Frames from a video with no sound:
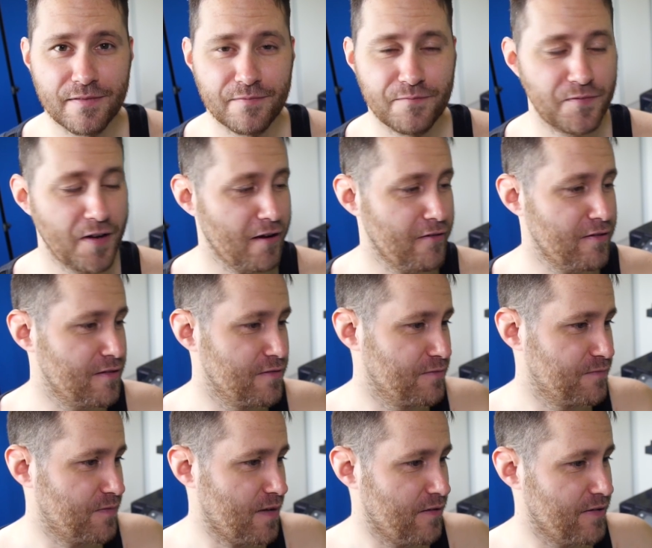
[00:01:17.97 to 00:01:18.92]
very,
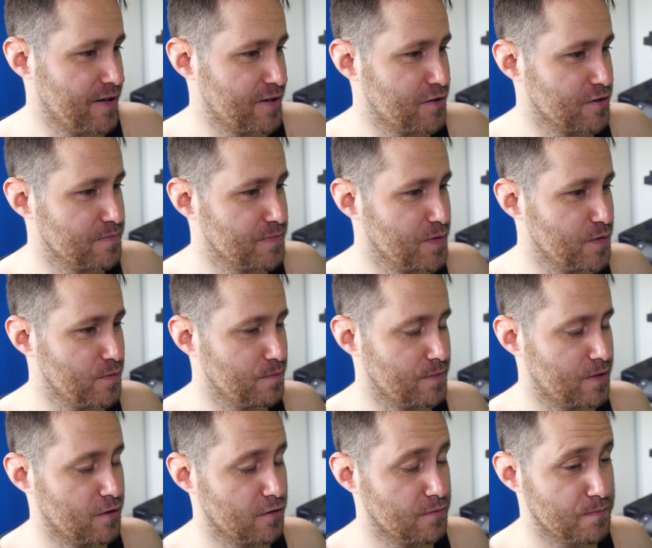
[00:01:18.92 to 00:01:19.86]
very good mu
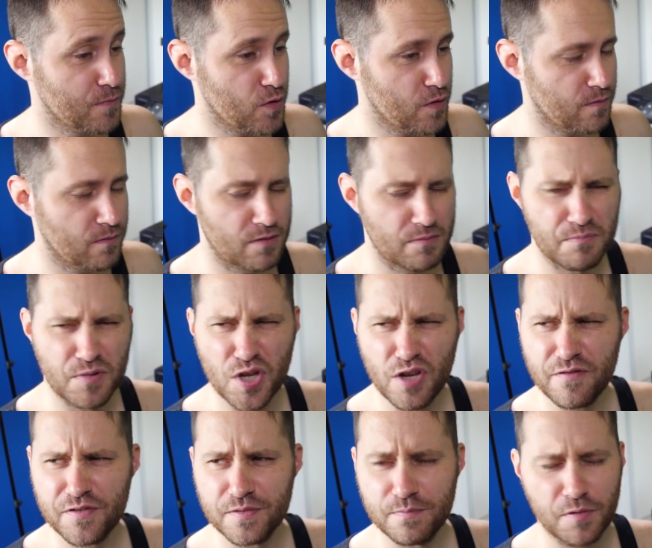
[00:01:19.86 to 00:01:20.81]
good moves.